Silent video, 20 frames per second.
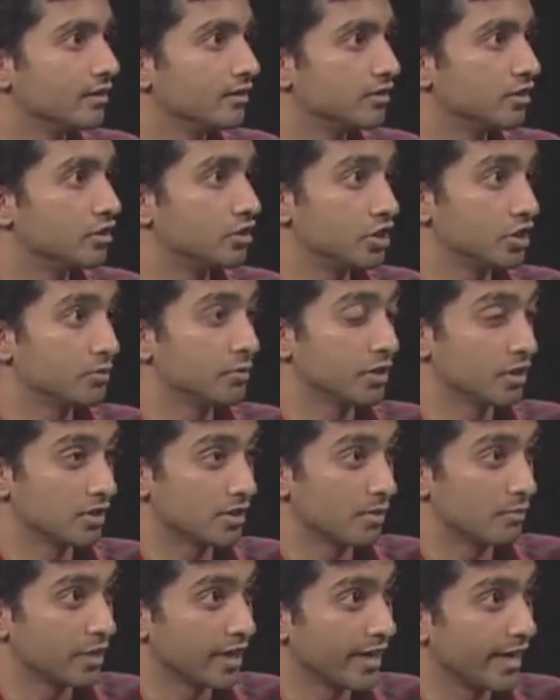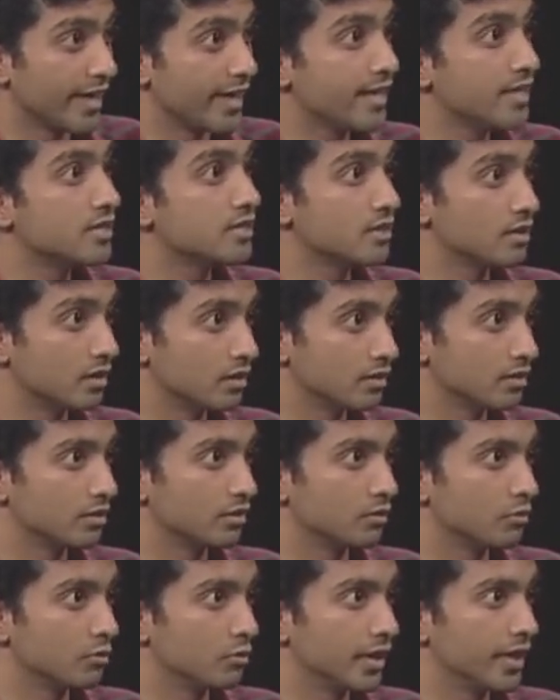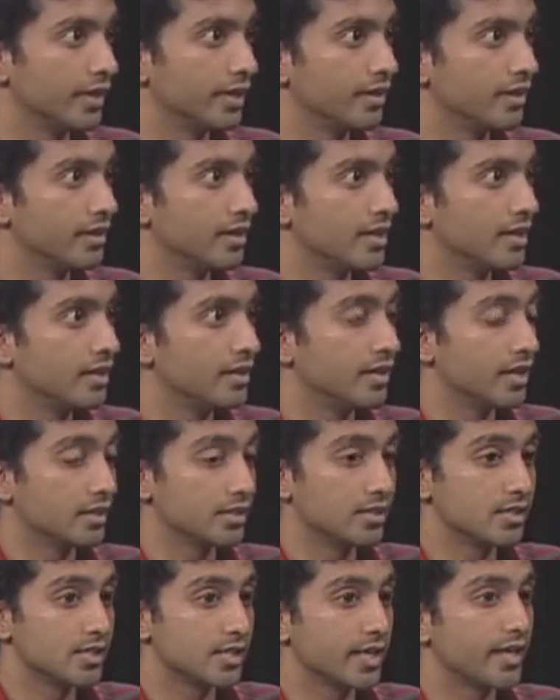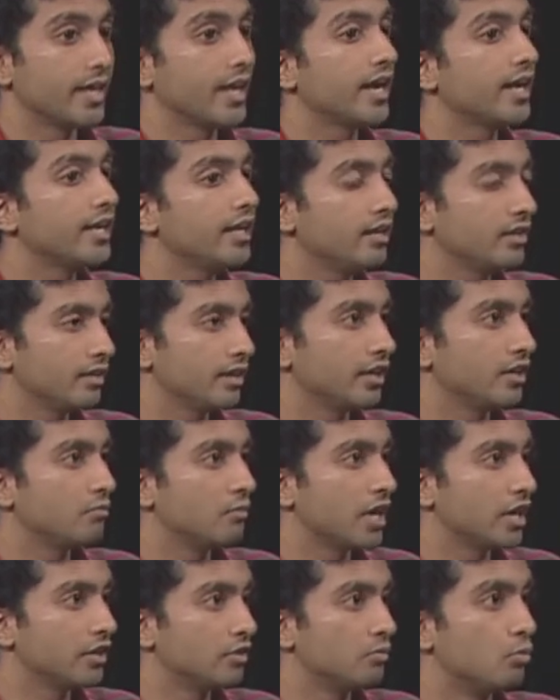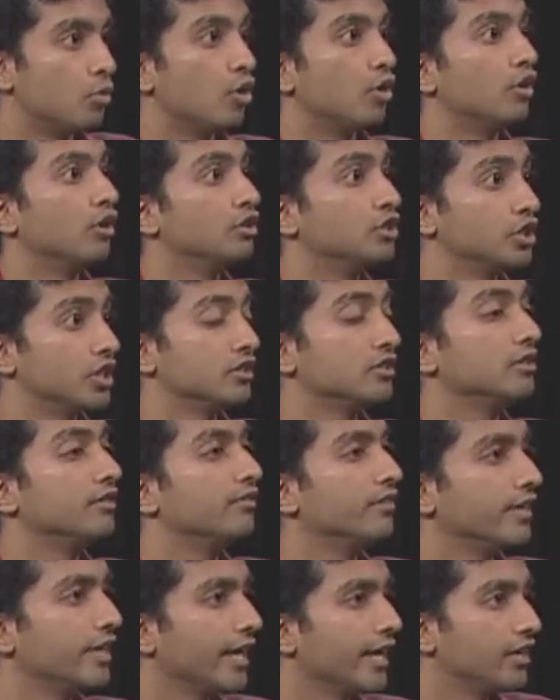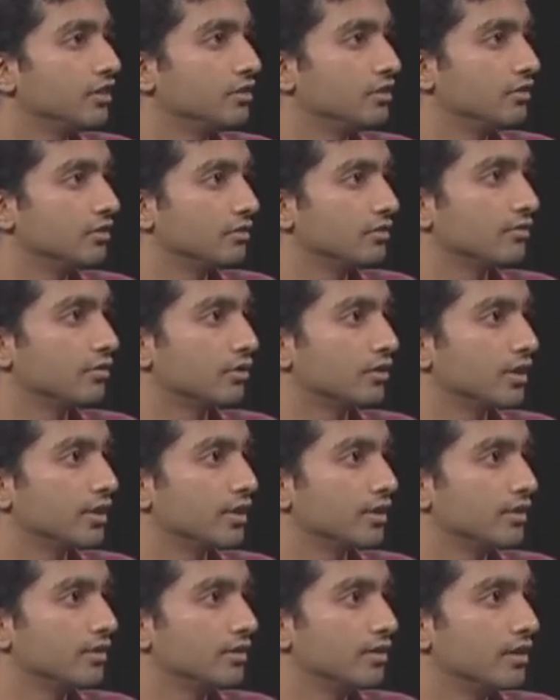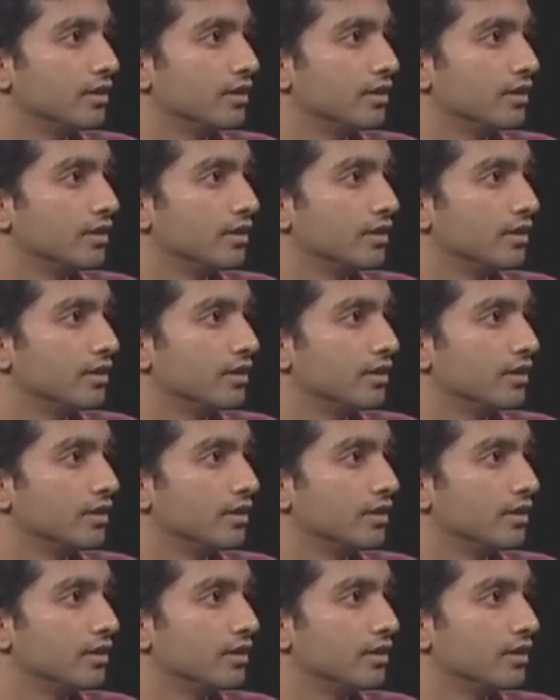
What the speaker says: So just because something is a certain way doesn't say anything about the moral justifications for it.